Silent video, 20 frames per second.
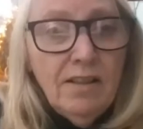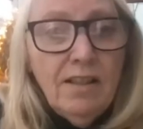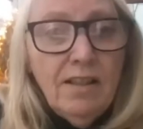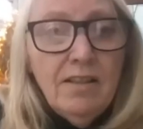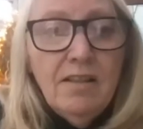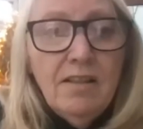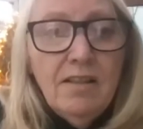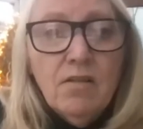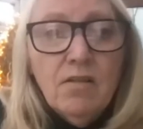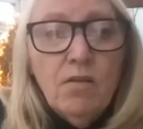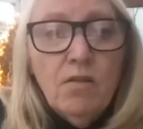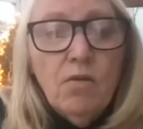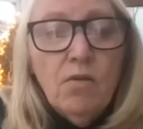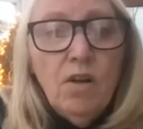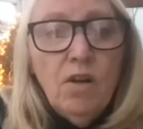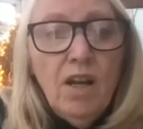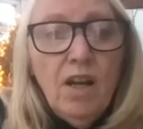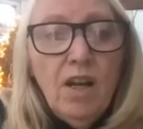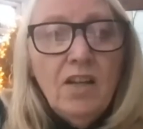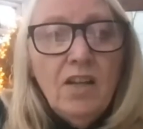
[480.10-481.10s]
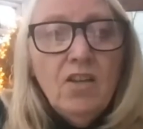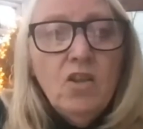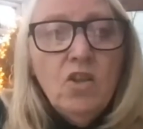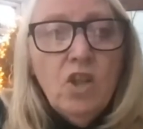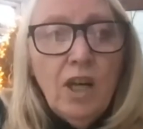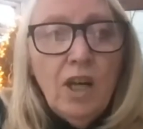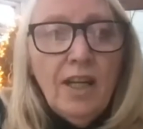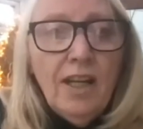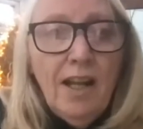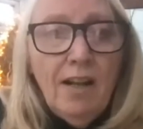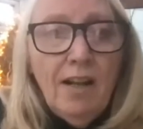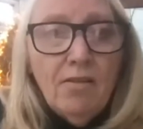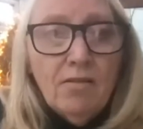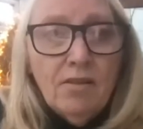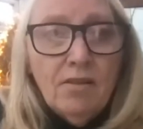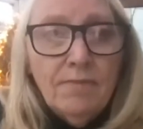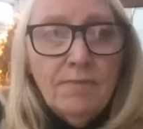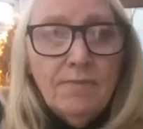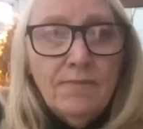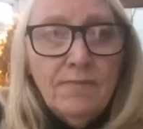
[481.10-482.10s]
It is called Check It
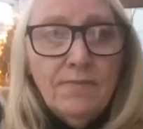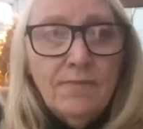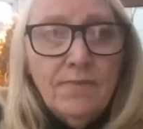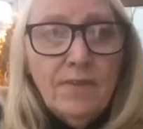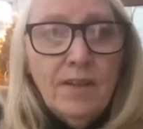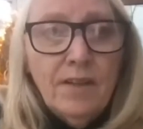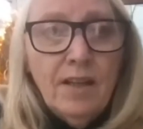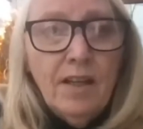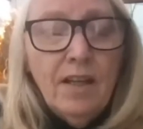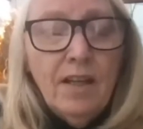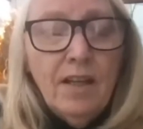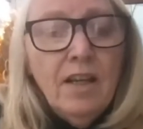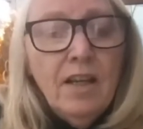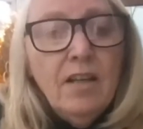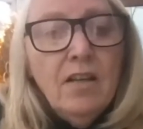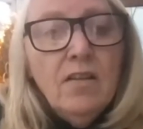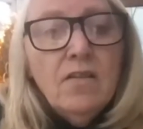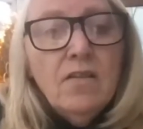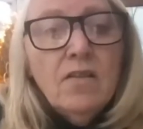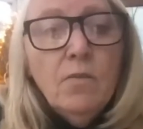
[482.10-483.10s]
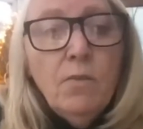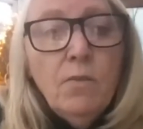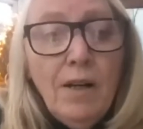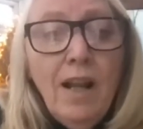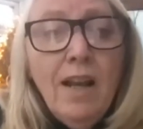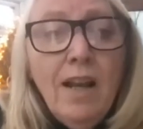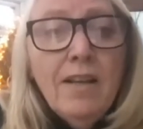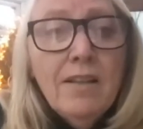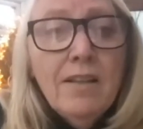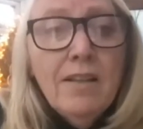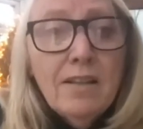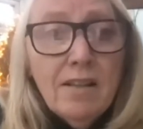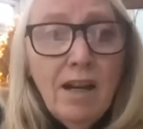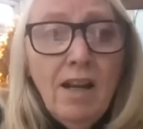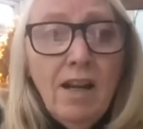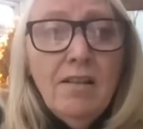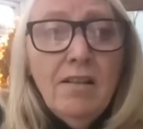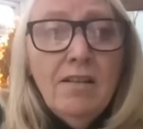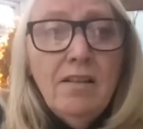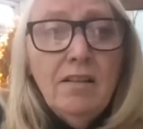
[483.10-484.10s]
Out. So when I
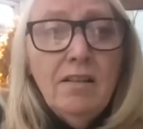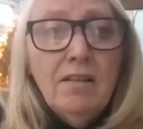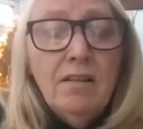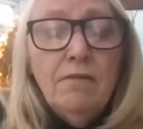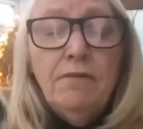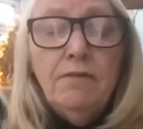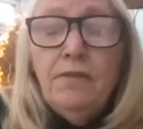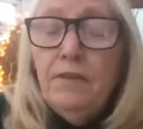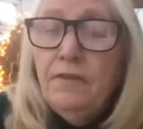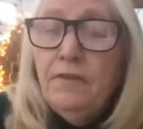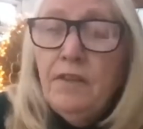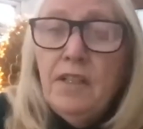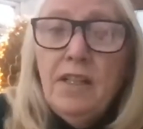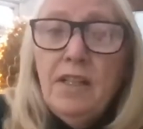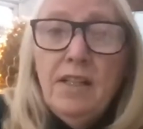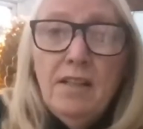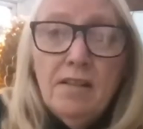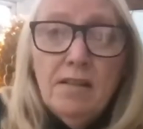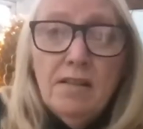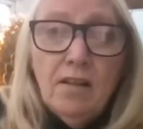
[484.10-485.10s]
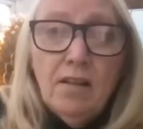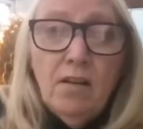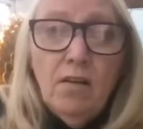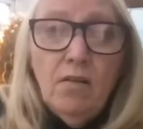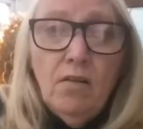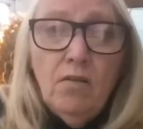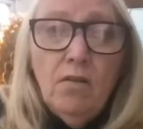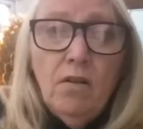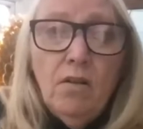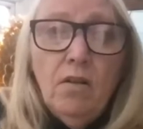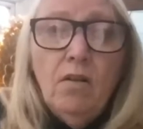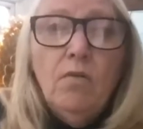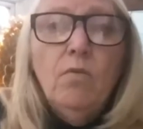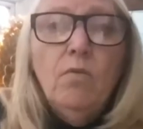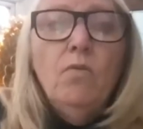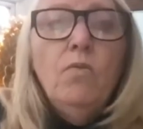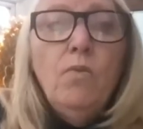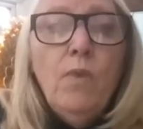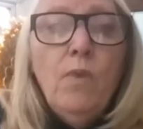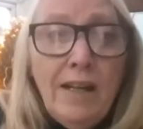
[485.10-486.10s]
started 50 years ago,
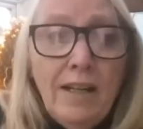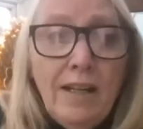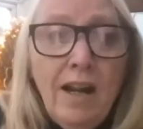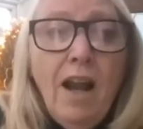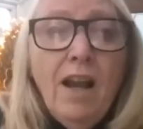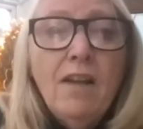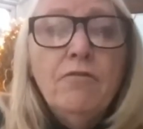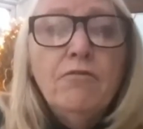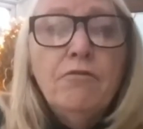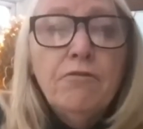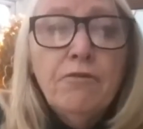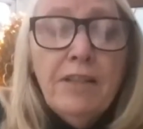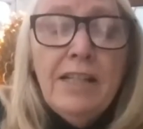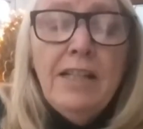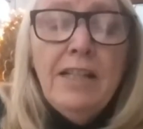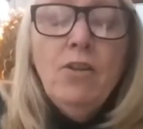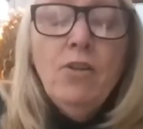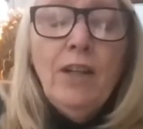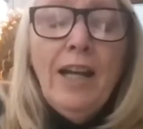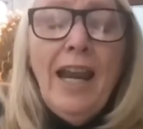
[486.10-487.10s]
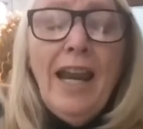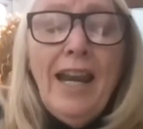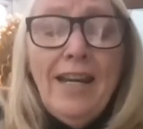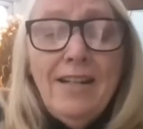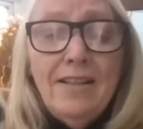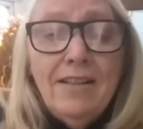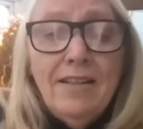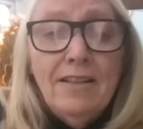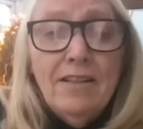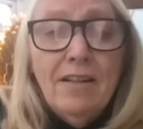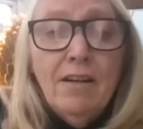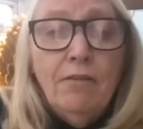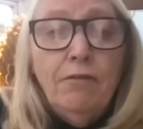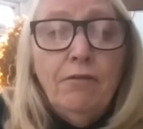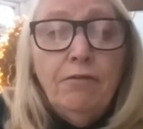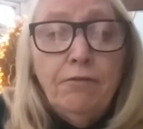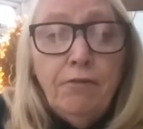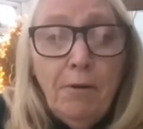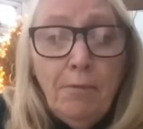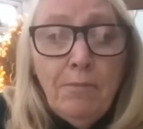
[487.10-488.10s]
when I relocated
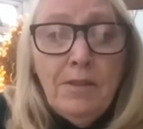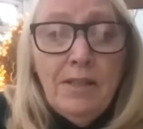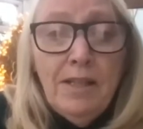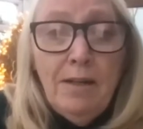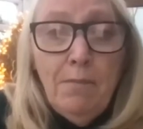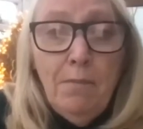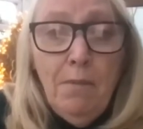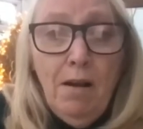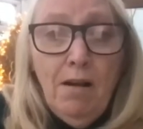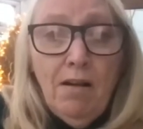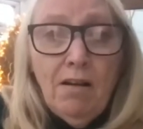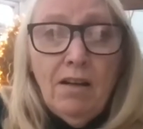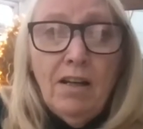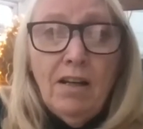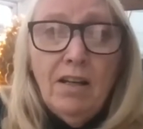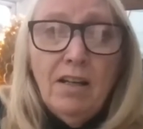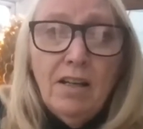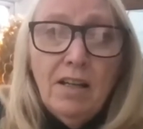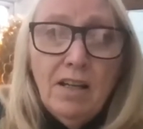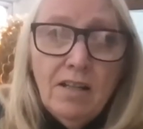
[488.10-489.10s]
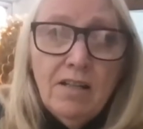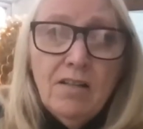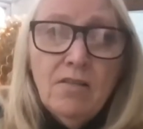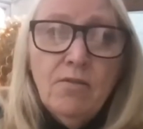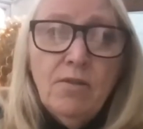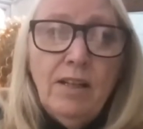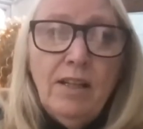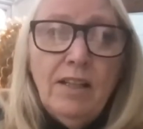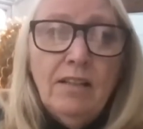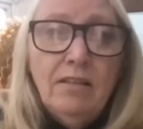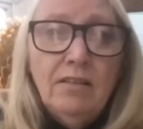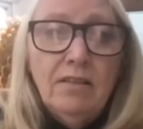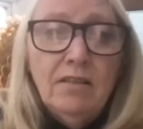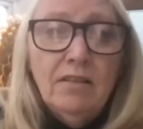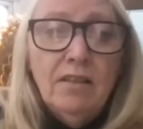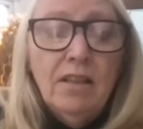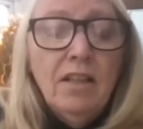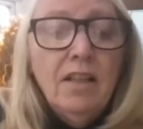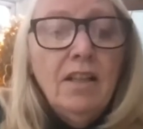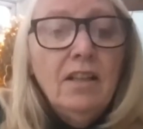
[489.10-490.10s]
from Denmark into
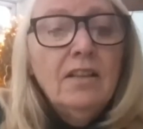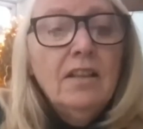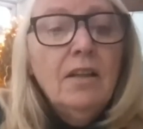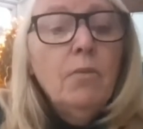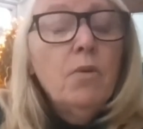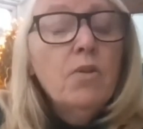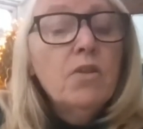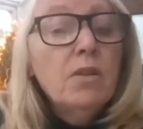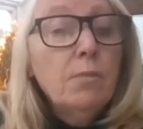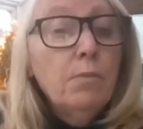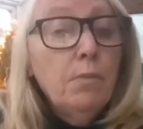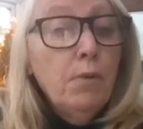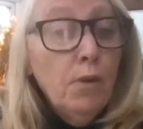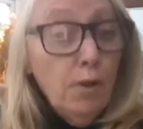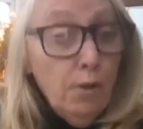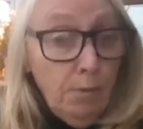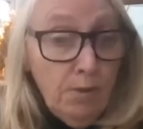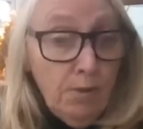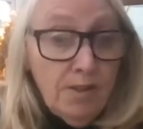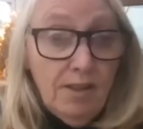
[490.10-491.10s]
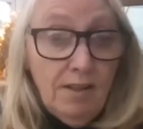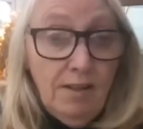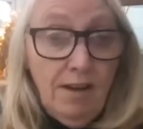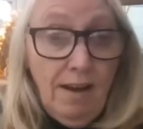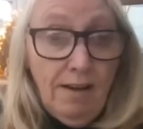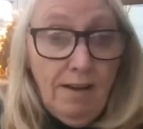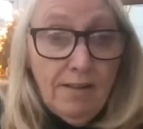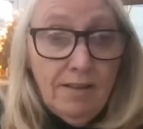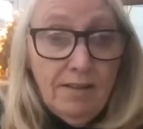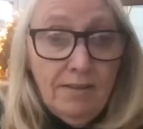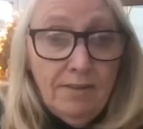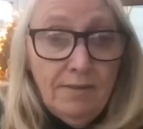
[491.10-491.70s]
England, there was a purpose in that.